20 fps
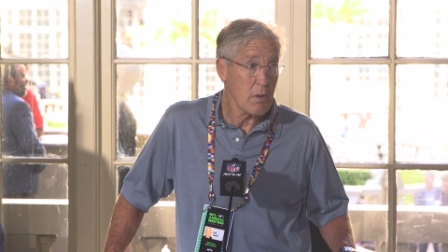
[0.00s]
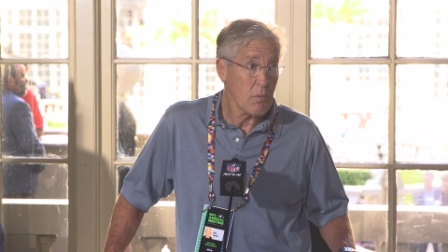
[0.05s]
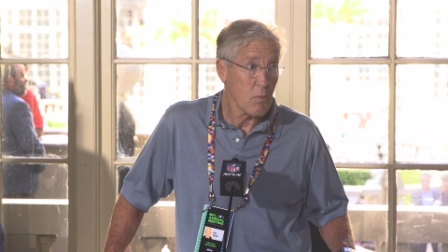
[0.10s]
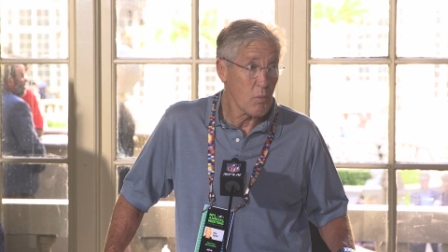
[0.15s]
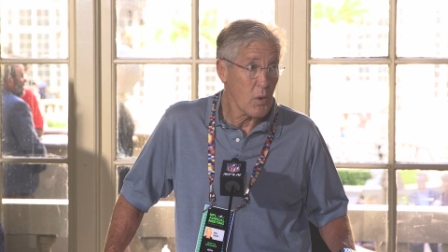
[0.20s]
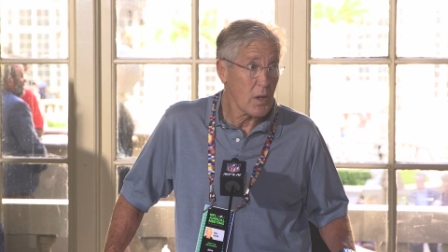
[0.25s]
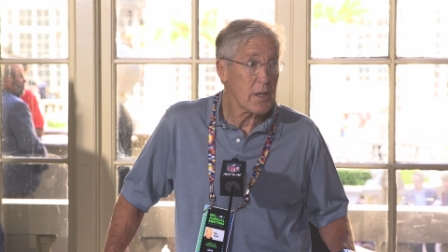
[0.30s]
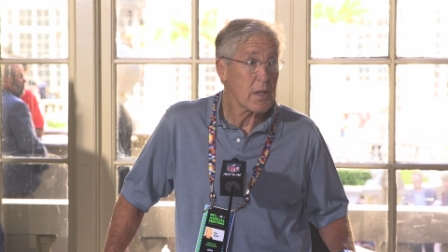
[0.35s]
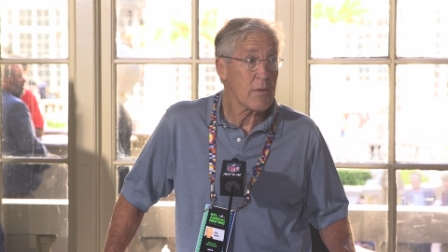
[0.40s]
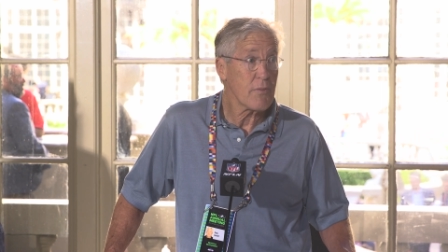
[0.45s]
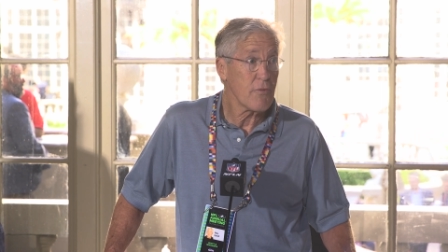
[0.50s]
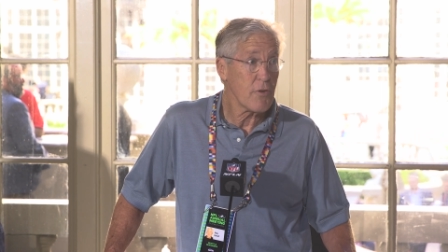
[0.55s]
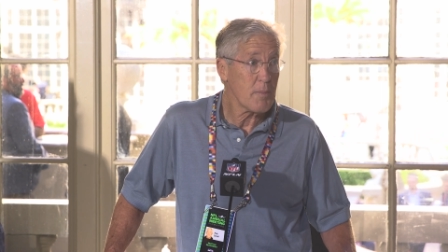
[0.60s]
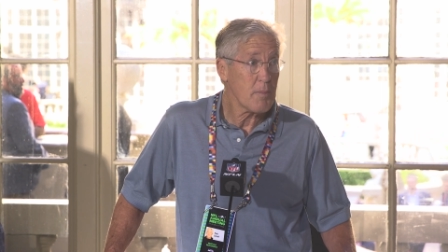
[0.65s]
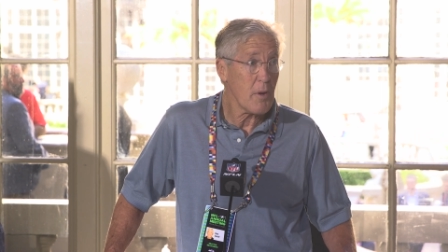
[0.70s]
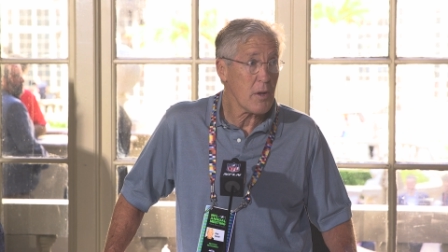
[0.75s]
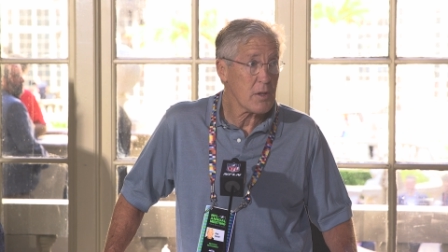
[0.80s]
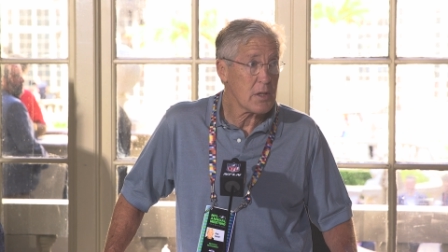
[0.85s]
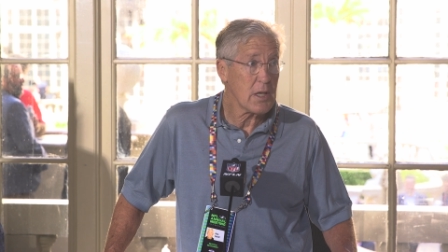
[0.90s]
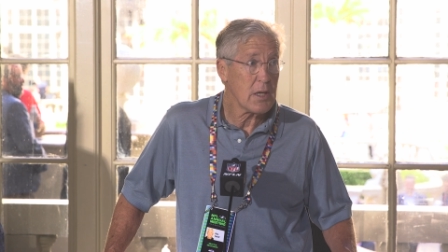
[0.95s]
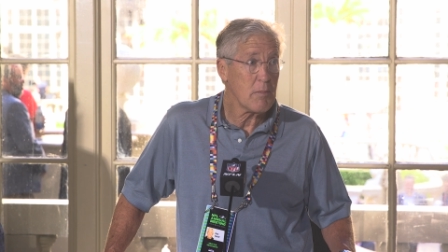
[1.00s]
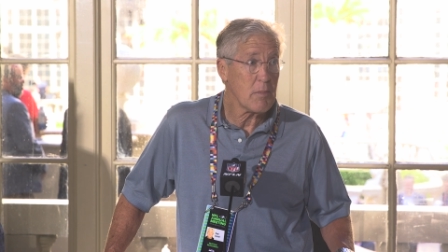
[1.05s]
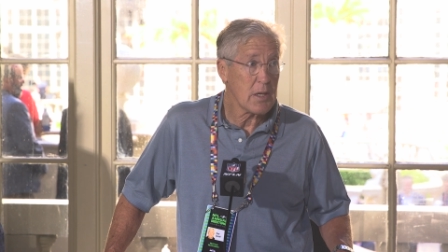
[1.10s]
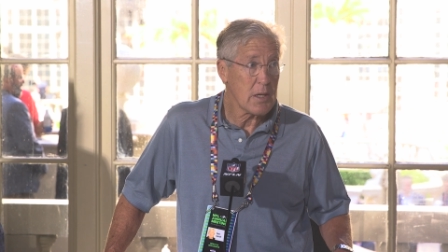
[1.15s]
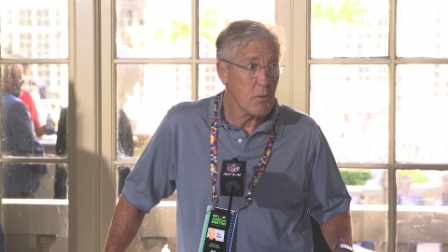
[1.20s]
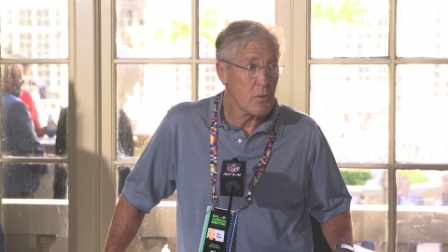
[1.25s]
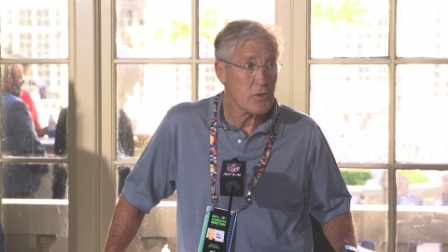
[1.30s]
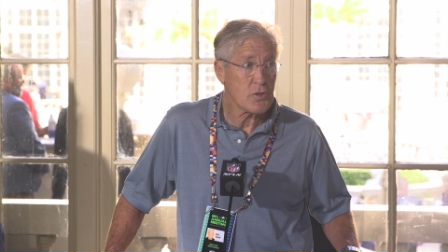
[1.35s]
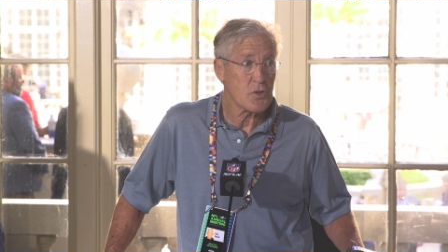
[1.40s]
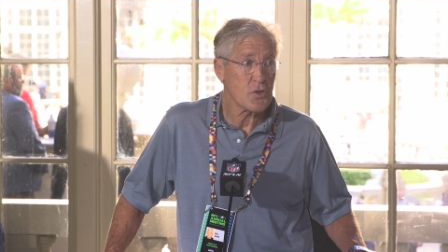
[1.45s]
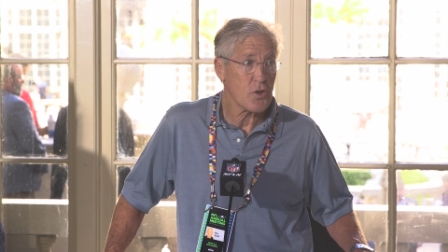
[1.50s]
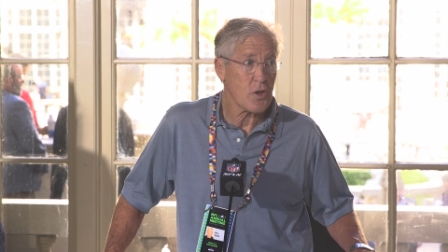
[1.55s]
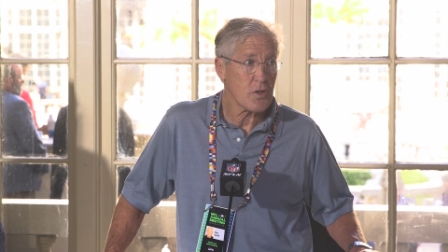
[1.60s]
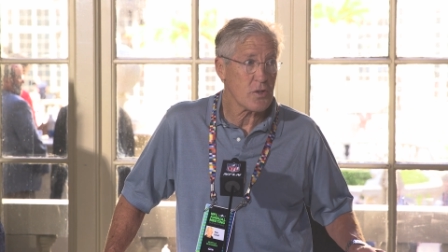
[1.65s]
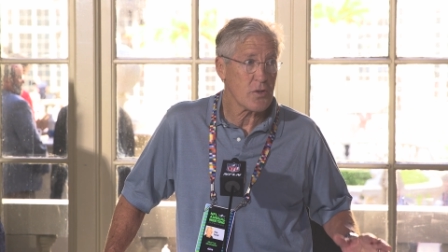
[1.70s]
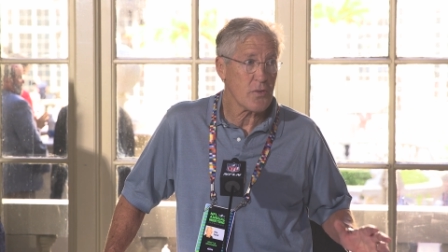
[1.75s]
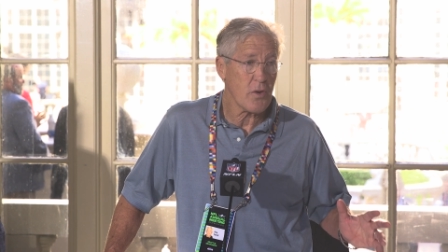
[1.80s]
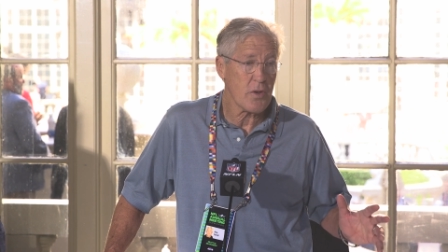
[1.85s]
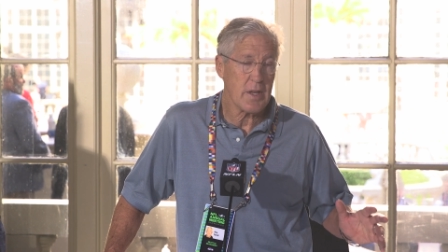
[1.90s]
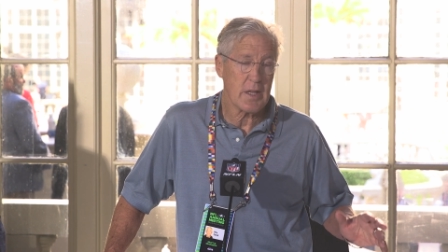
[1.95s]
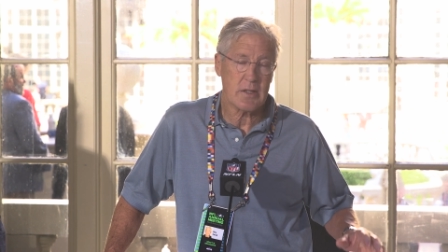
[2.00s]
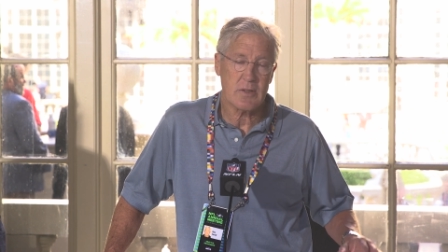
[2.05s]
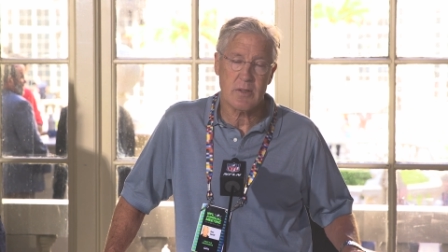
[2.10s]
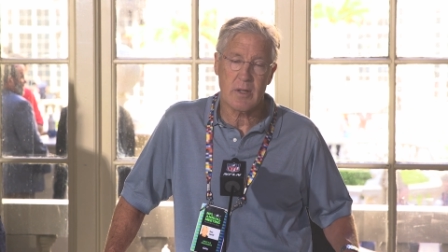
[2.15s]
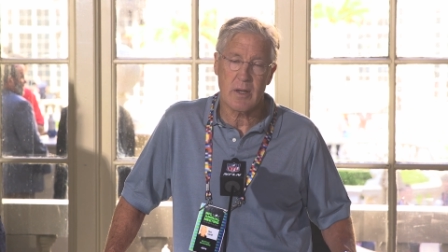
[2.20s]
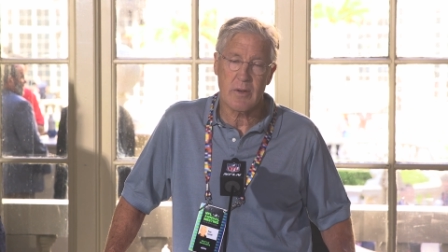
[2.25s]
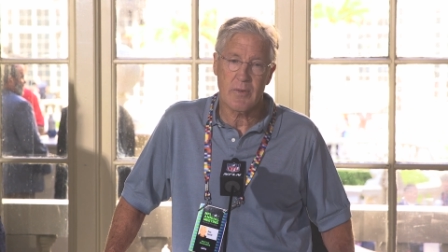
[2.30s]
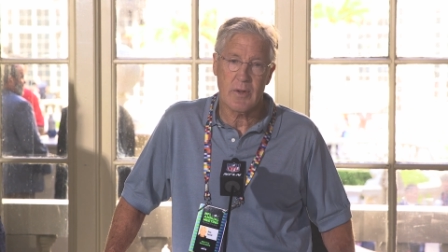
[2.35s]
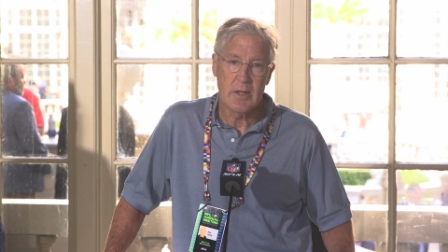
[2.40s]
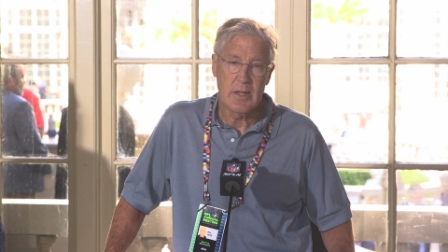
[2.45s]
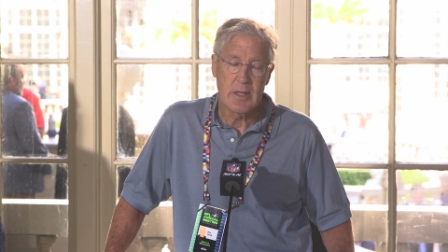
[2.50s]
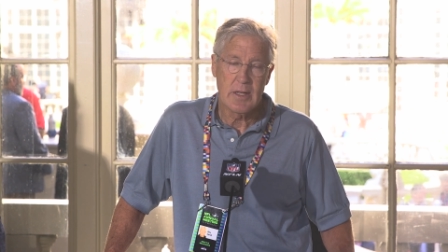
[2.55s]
running football team, and he was in charge of all that stuff.